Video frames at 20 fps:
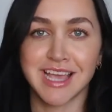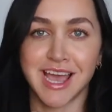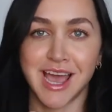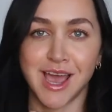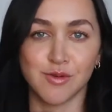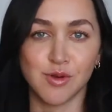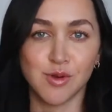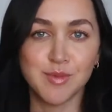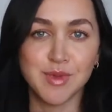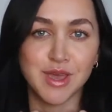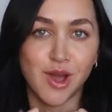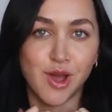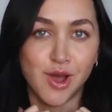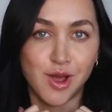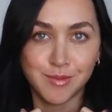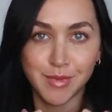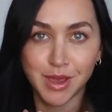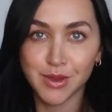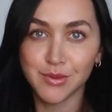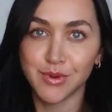I will be
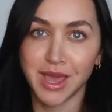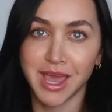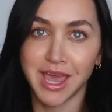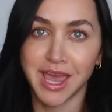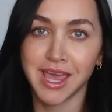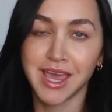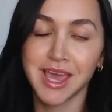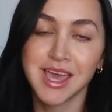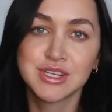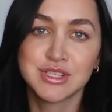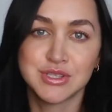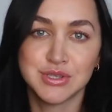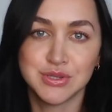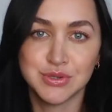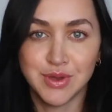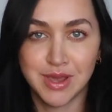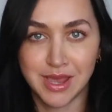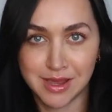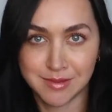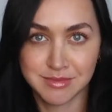on my way
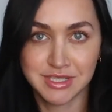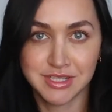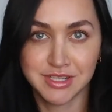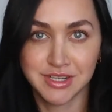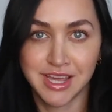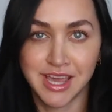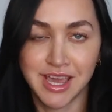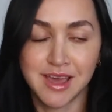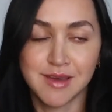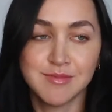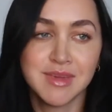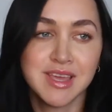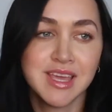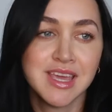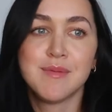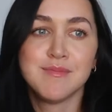to Amsterdam.